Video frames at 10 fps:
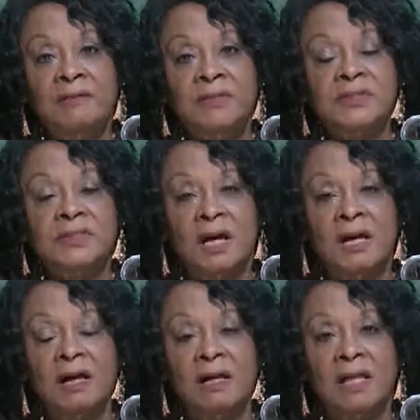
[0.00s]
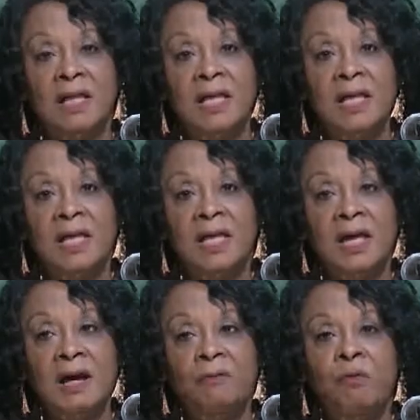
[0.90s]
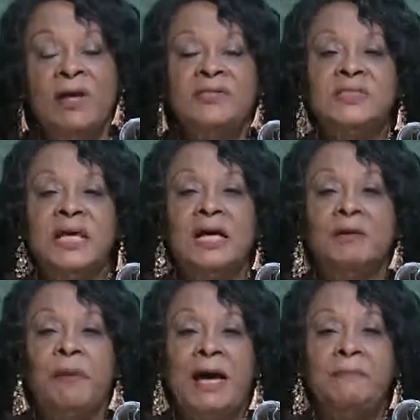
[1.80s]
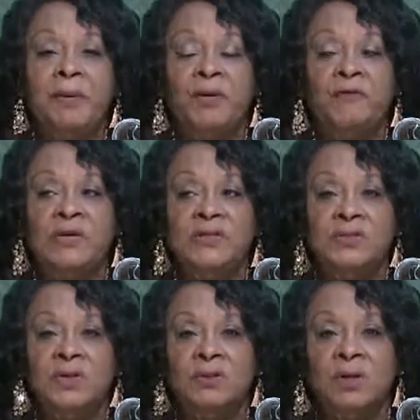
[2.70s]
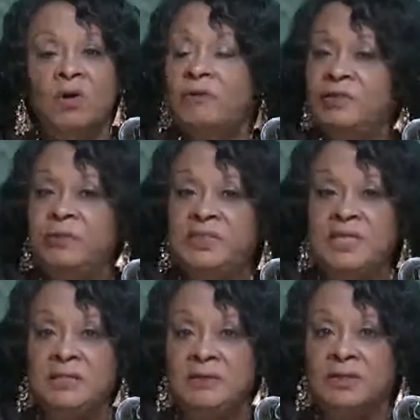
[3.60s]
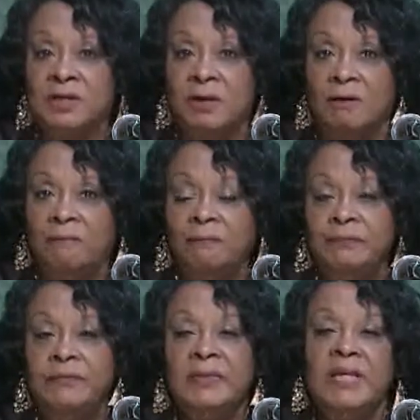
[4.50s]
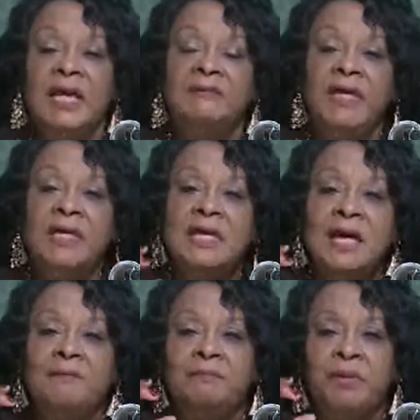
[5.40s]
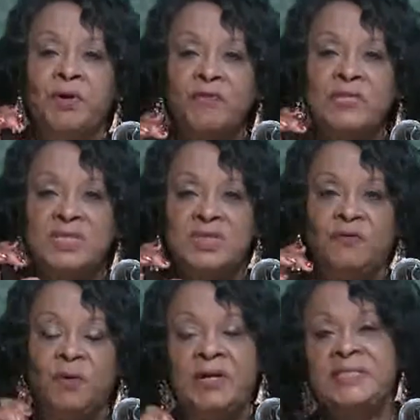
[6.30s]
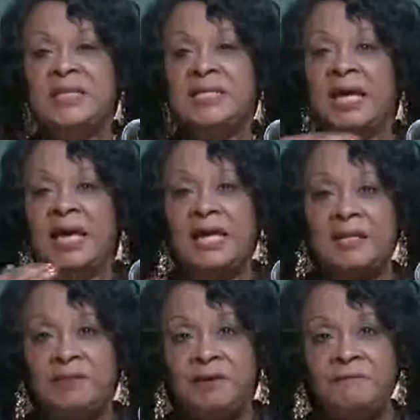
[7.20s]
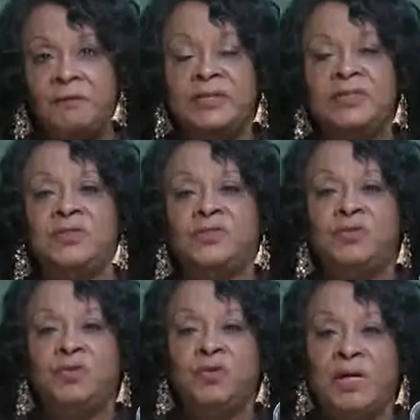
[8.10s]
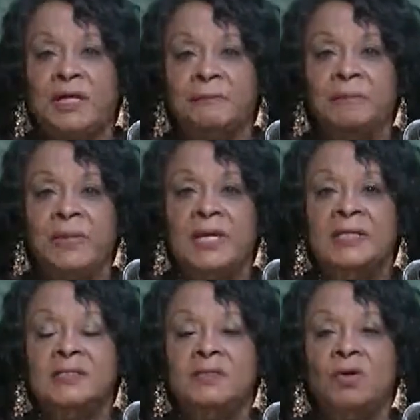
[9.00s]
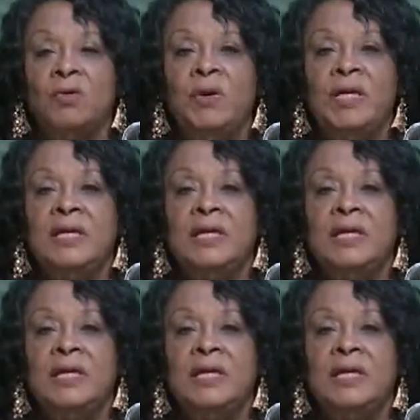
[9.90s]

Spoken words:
the song was sung by Purvis over 20 years ago, and they kept Purvis's voice and added their voices to it. So